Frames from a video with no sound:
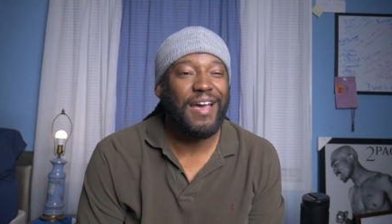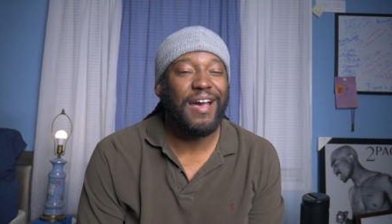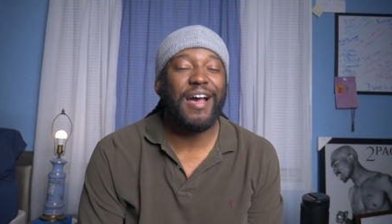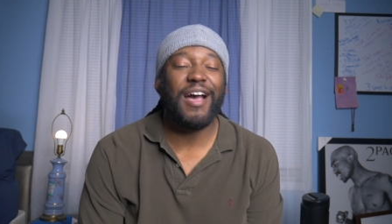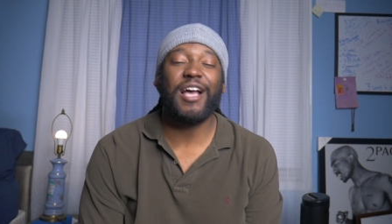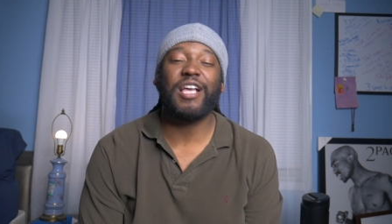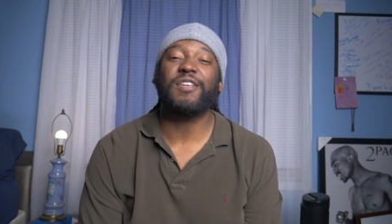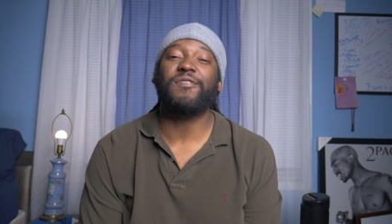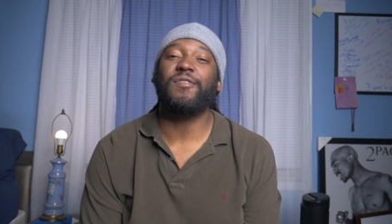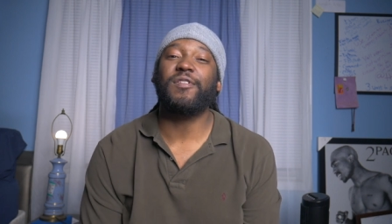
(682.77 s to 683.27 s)

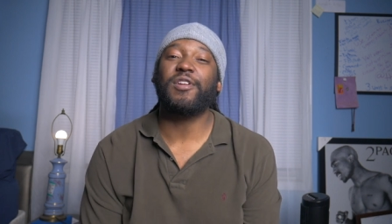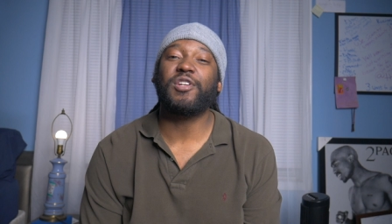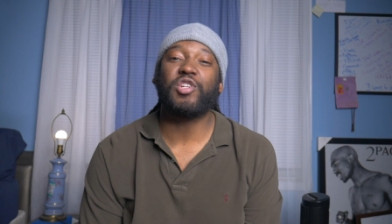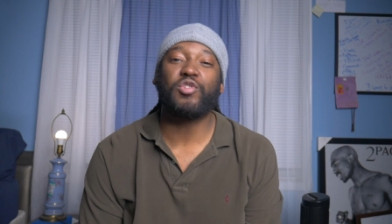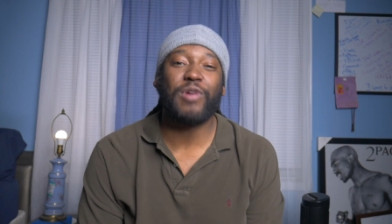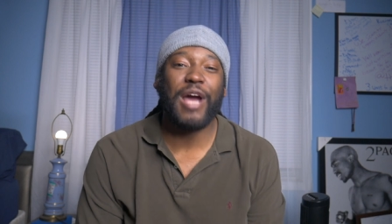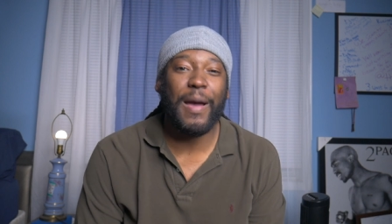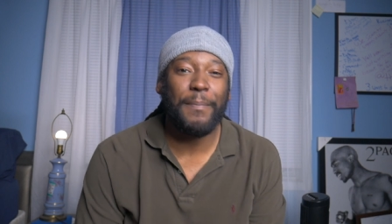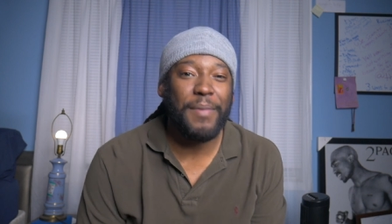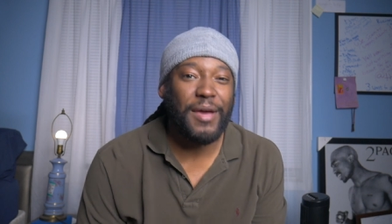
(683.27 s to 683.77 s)
I was gonna
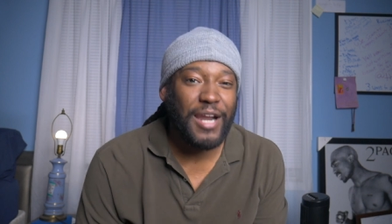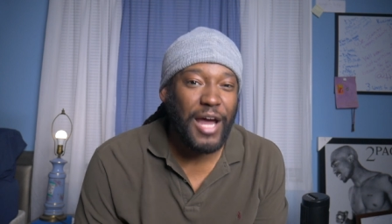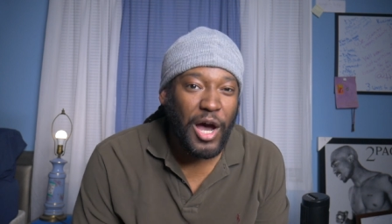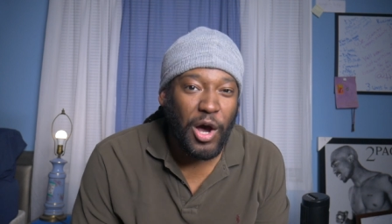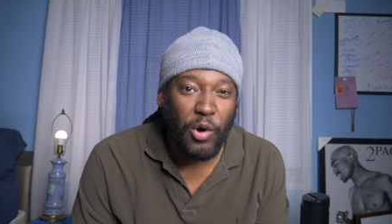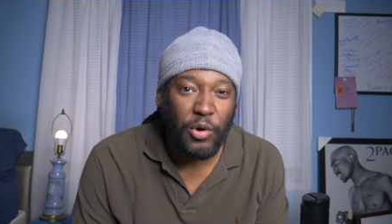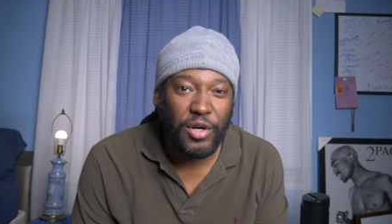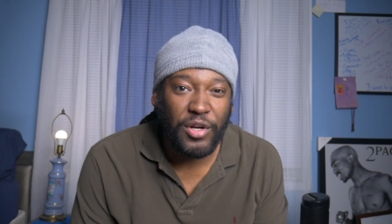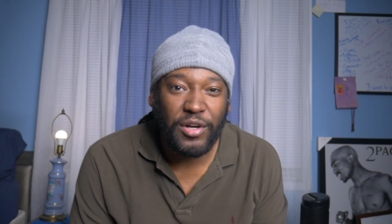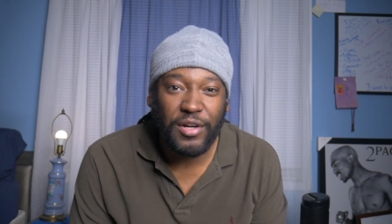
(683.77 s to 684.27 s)
drop it
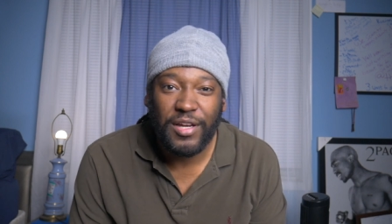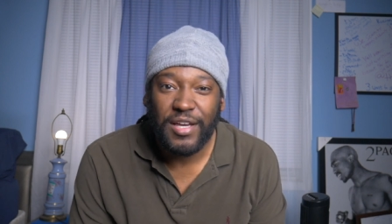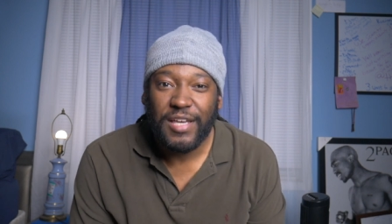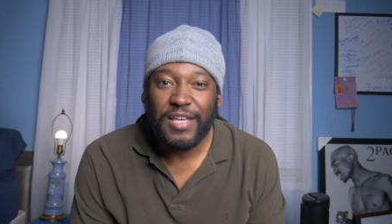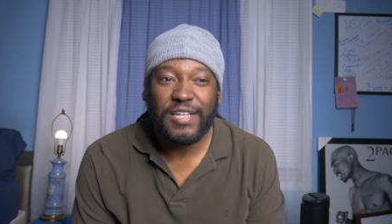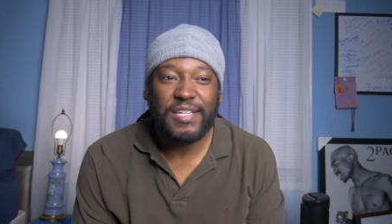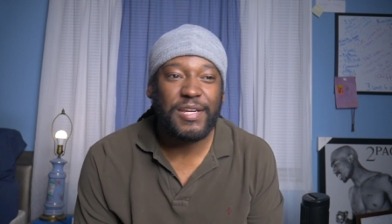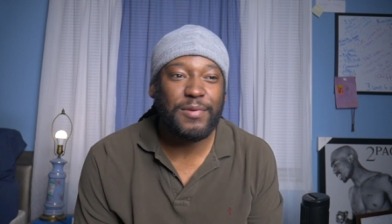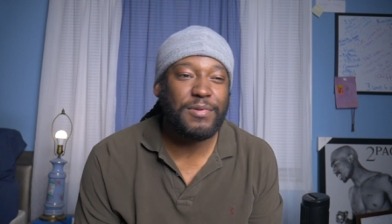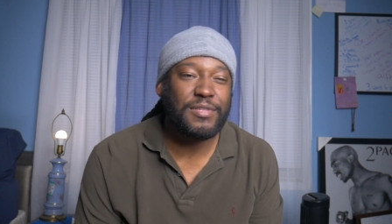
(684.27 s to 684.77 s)
on her.
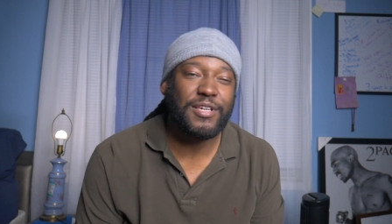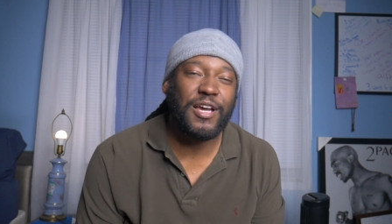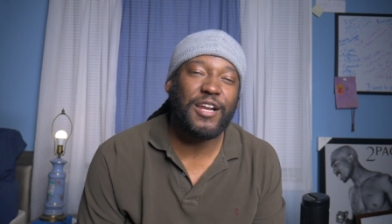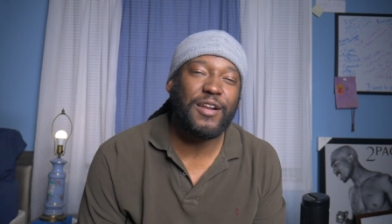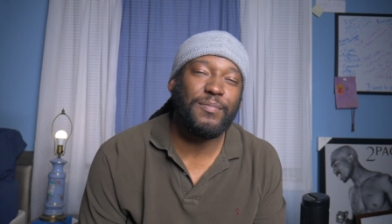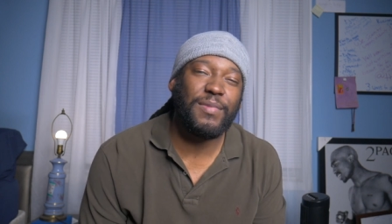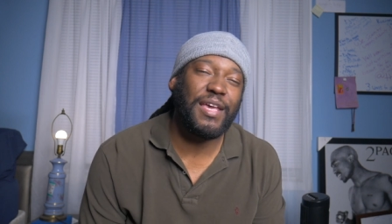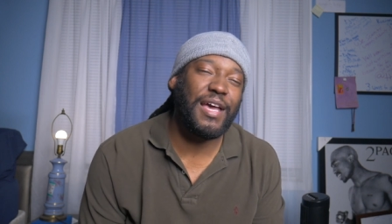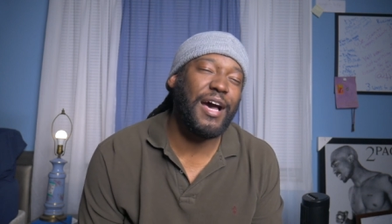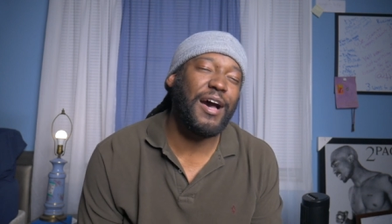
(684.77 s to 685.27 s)
She was
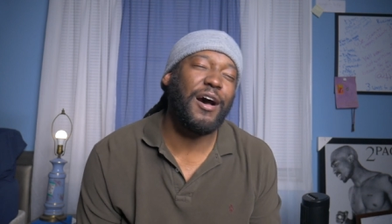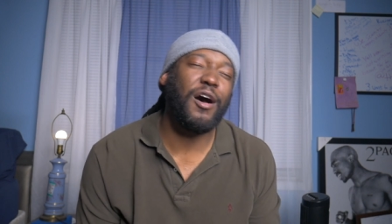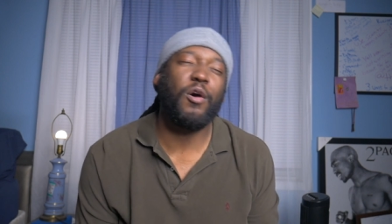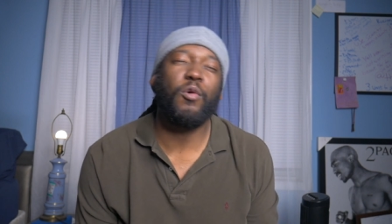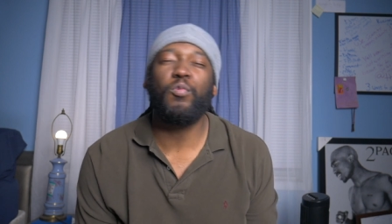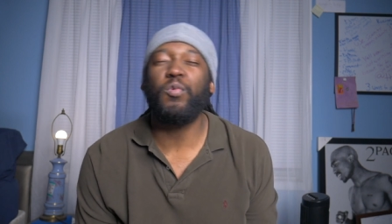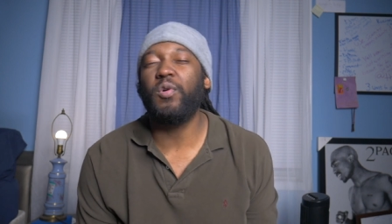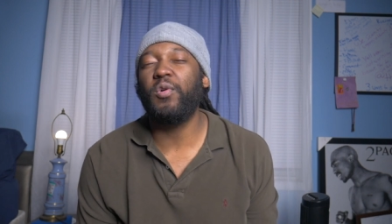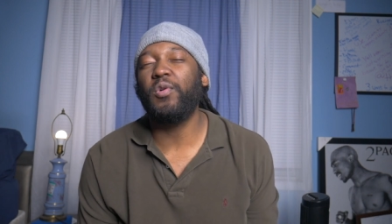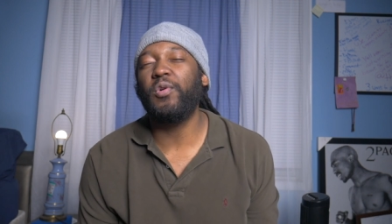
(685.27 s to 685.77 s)
gonna be all
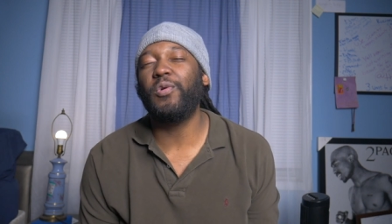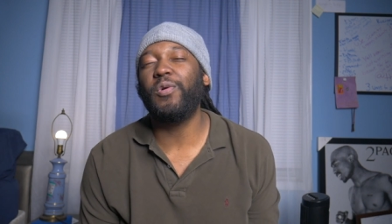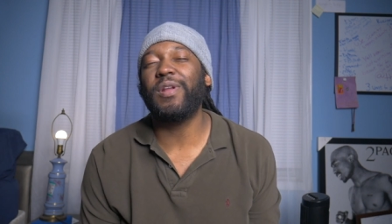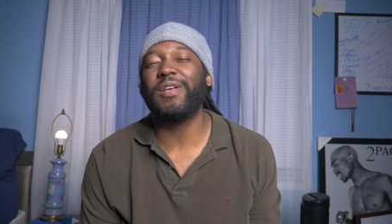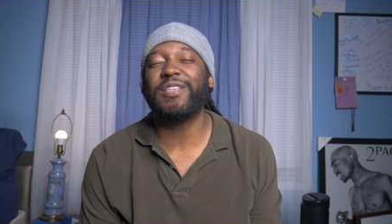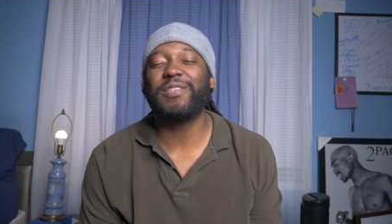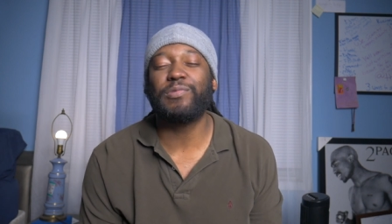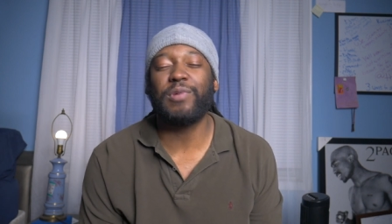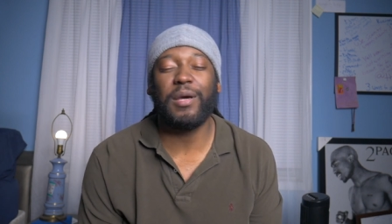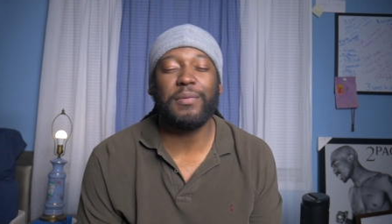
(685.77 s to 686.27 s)
wooed
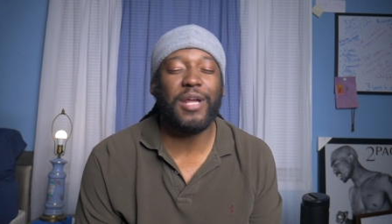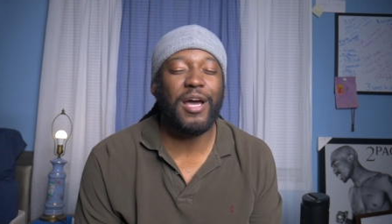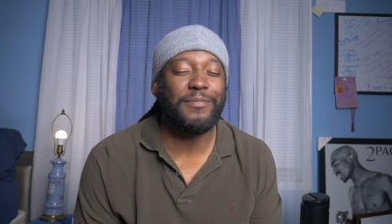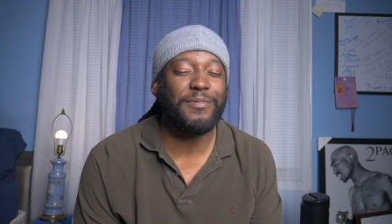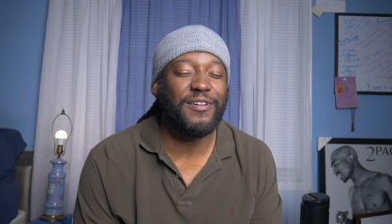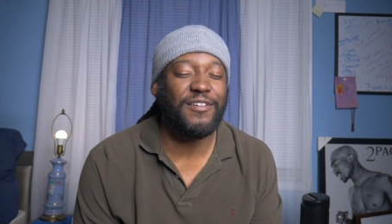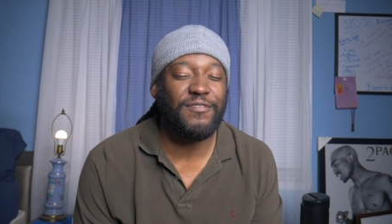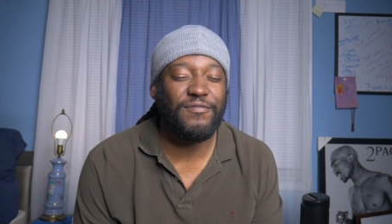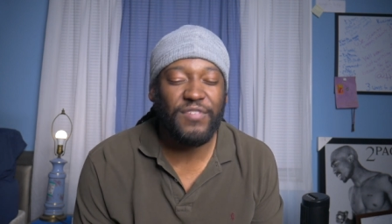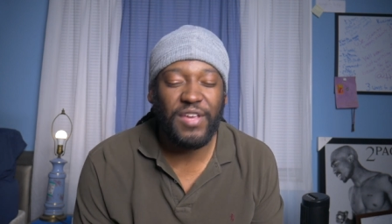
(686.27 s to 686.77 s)
and swept off
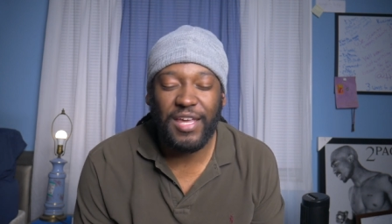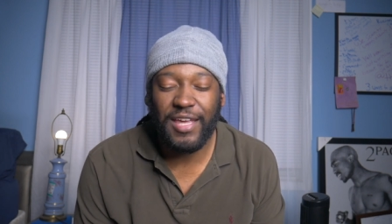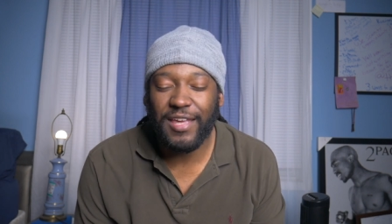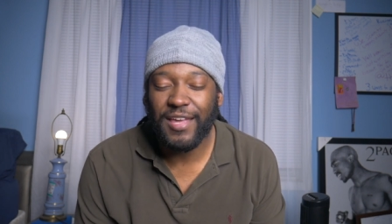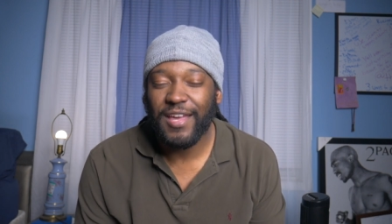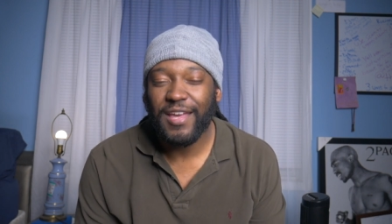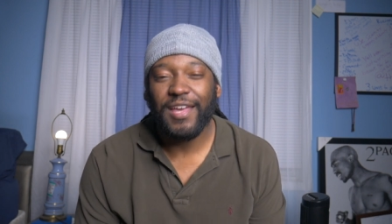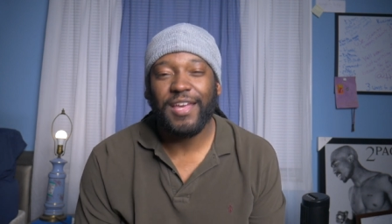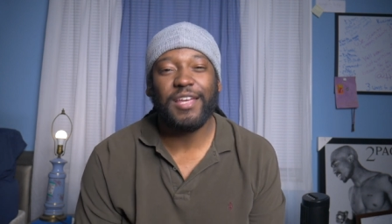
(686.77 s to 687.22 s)
her feet,